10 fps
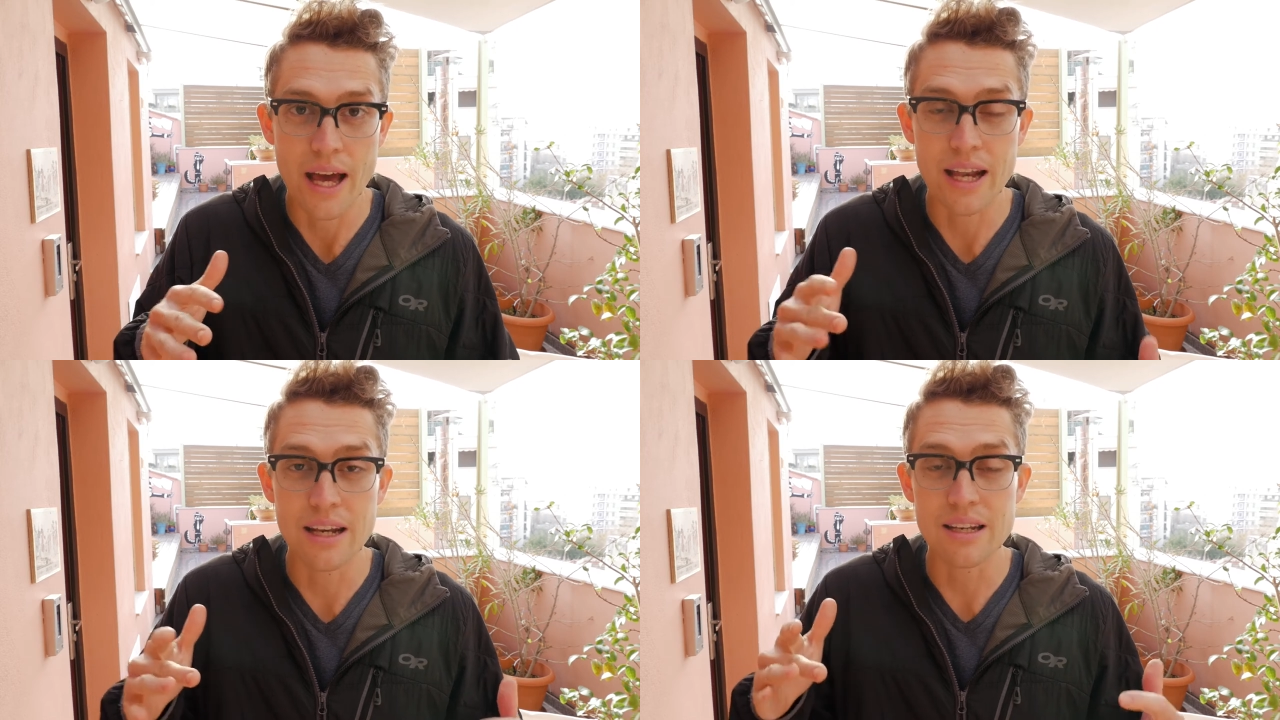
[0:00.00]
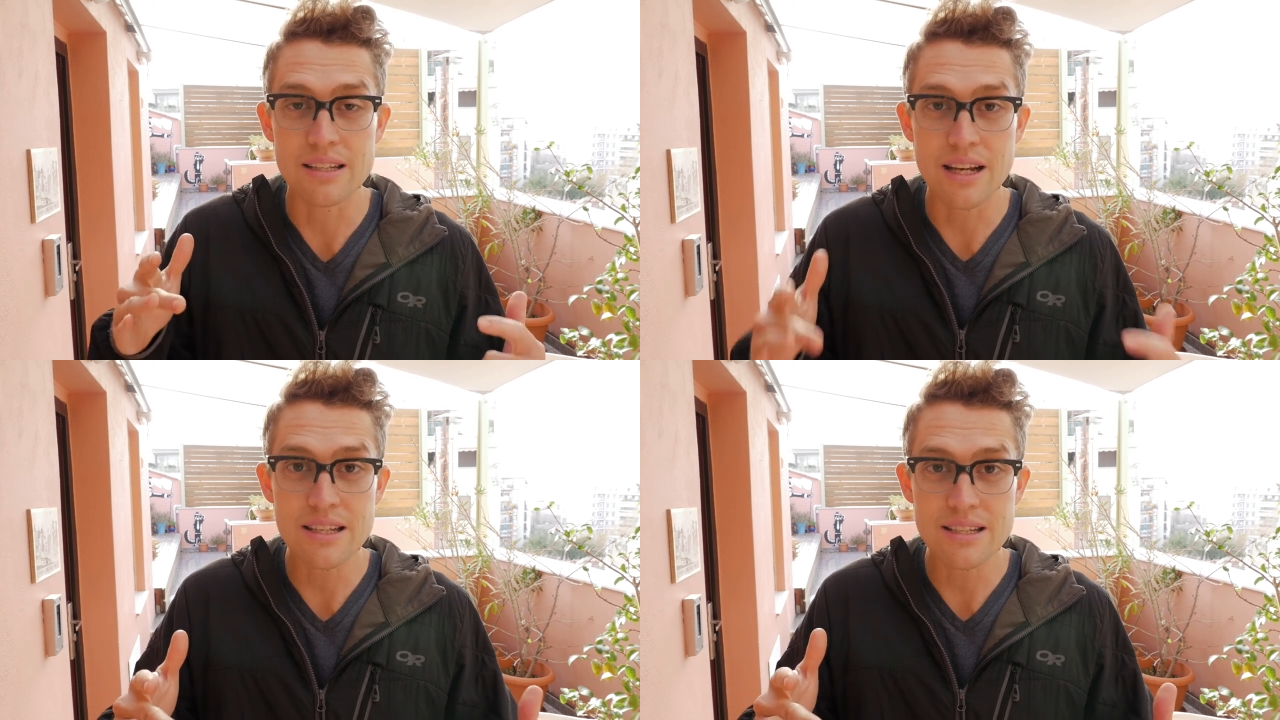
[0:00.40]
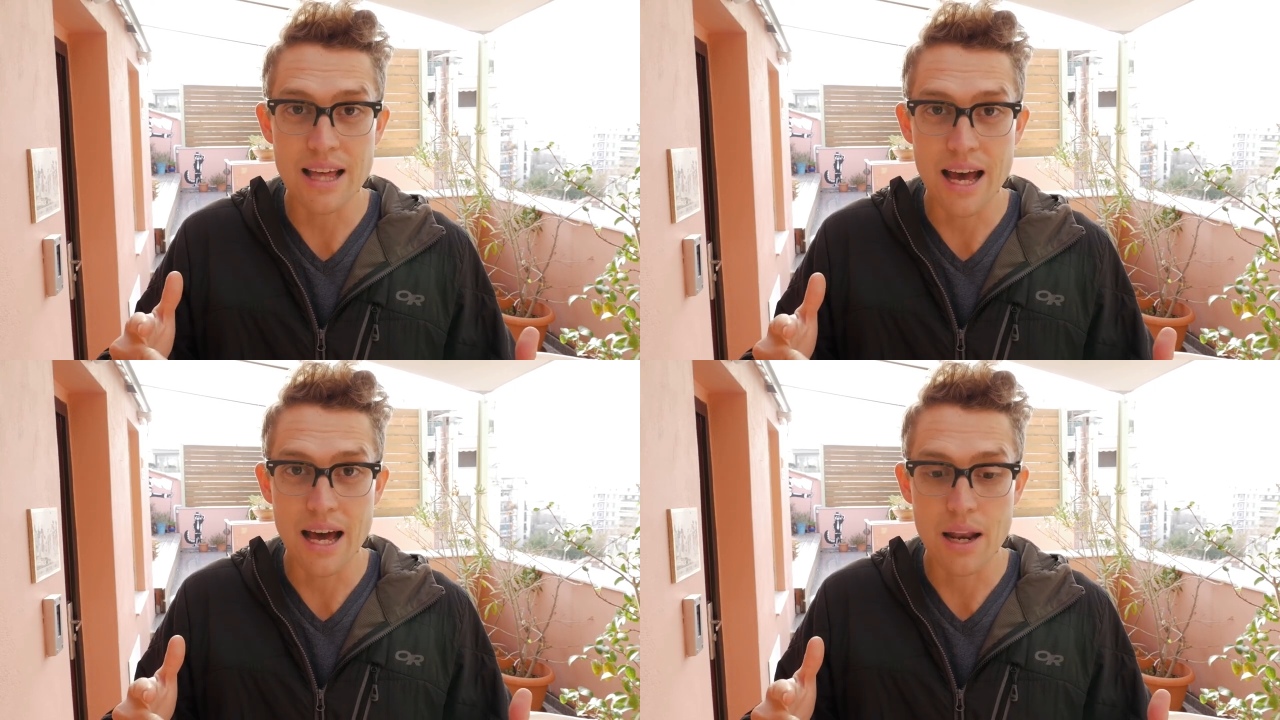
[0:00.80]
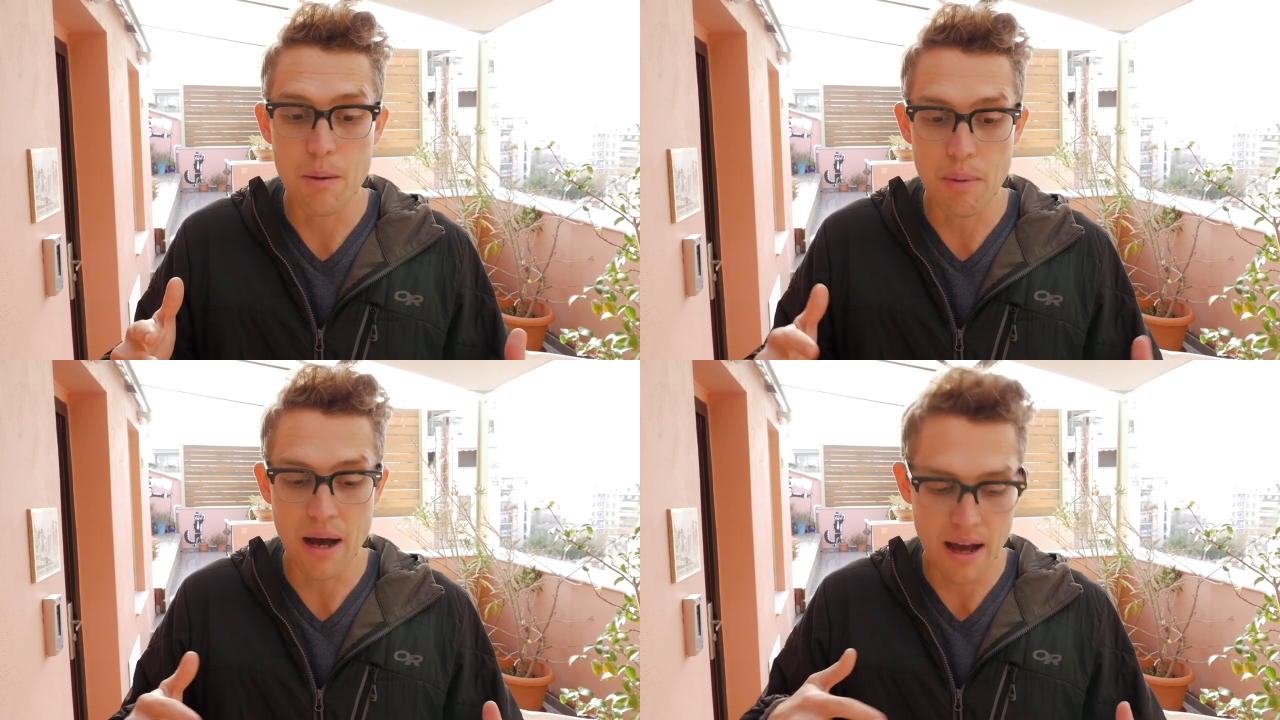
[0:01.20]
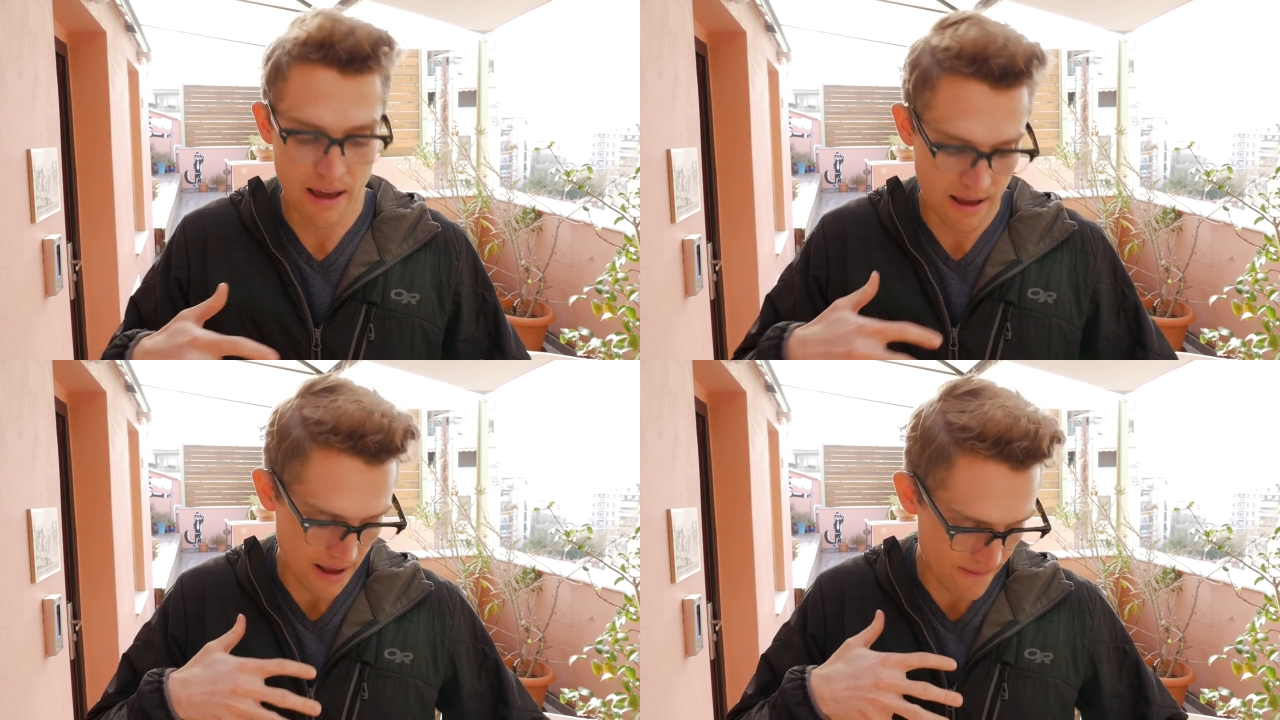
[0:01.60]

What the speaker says: And it does that by